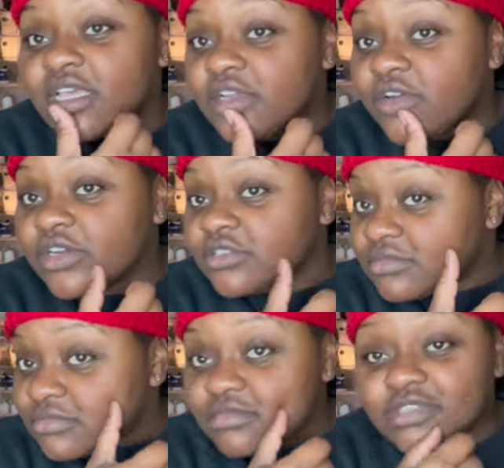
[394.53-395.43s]
going
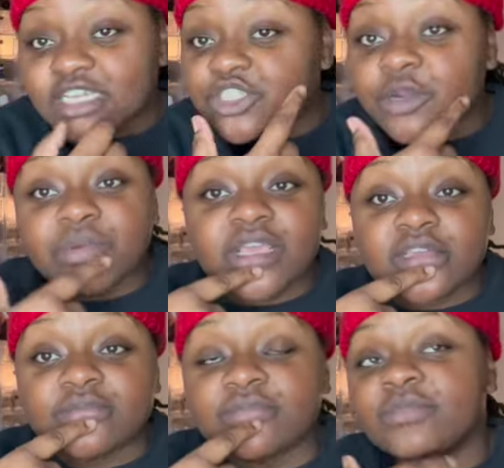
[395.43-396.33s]
like a sharp
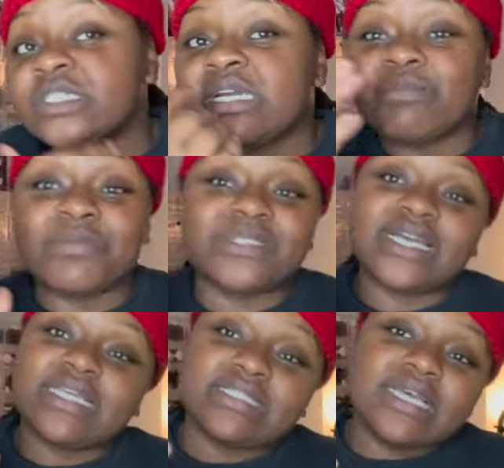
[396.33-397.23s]
pain. But
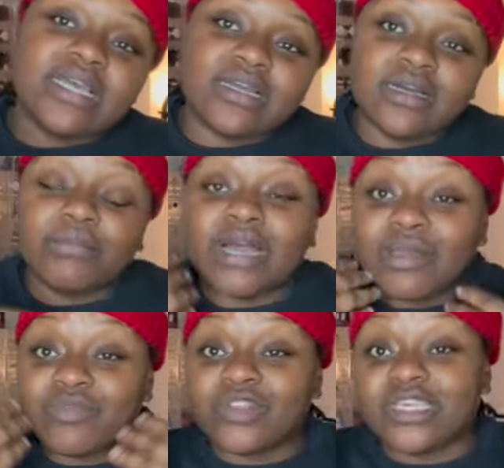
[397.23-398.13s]
besides that, um, I
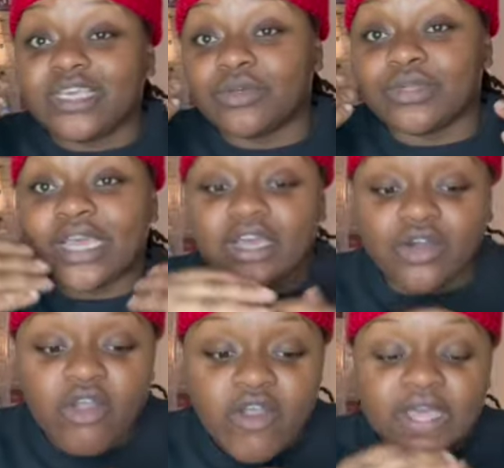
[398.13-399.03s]
am fully healed
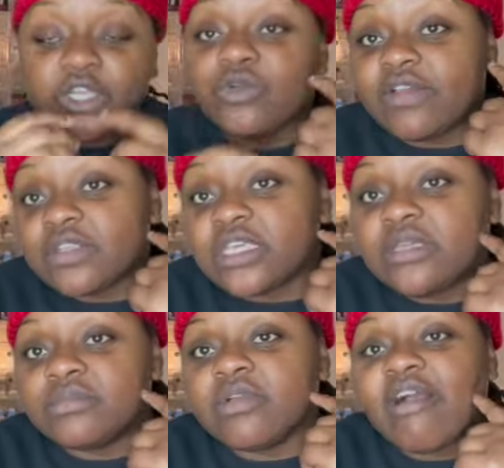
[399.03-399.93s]
now. I do have to
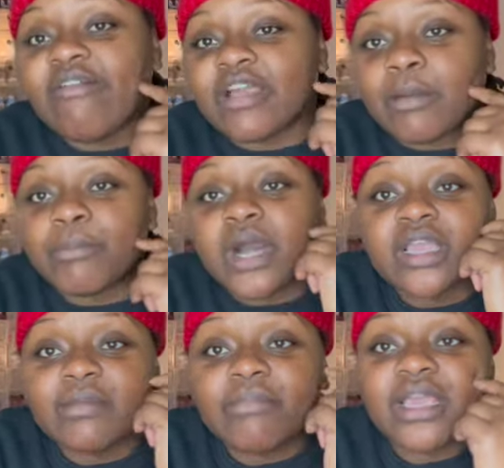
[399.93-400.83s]
keep, I have like a
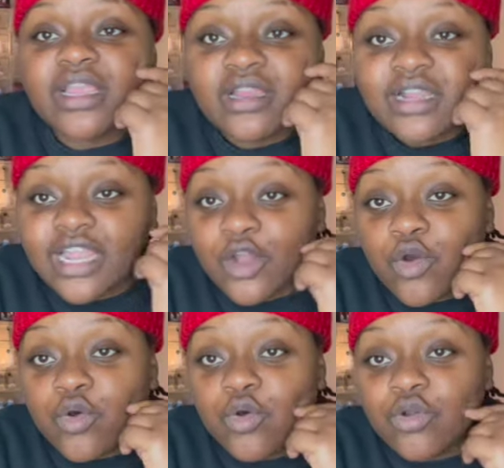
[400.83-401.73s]
pocket back here not like a
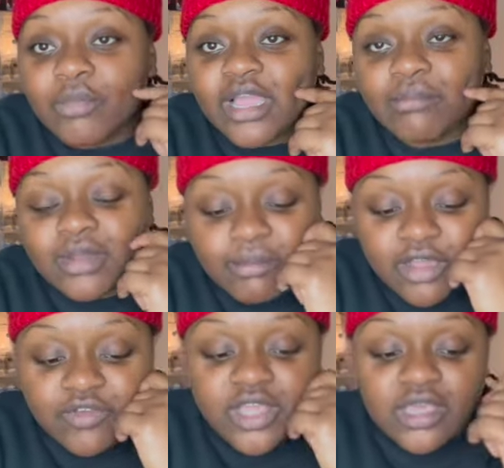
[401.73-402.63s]
hole in the back of my
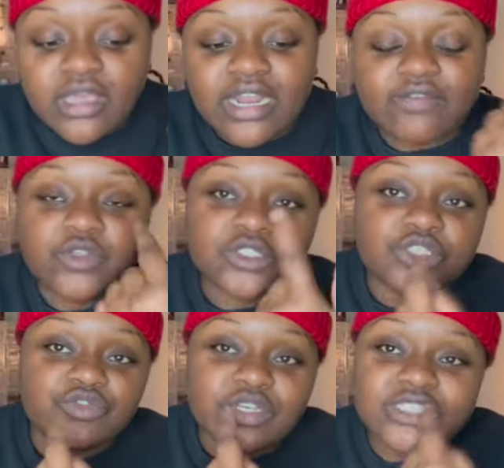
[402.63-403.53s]
mouth. And I have to use a
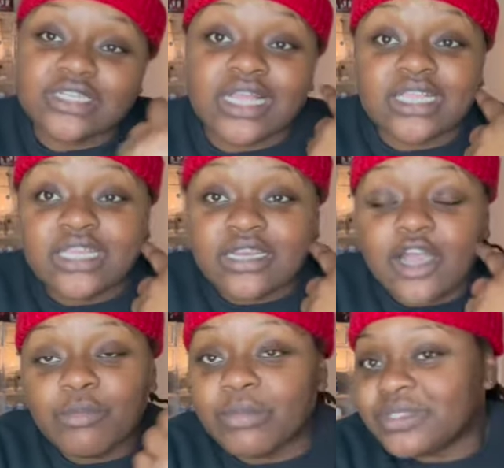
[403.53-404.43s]
syringe to like clean it
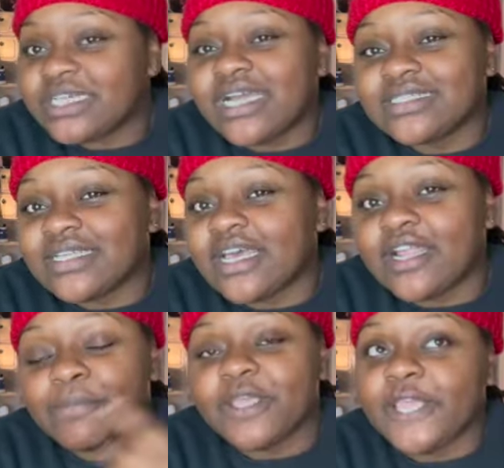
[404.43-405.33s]
out. But besides that,
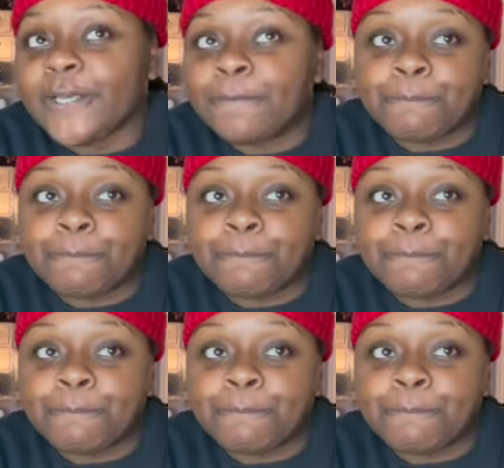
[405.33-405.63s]
I mean,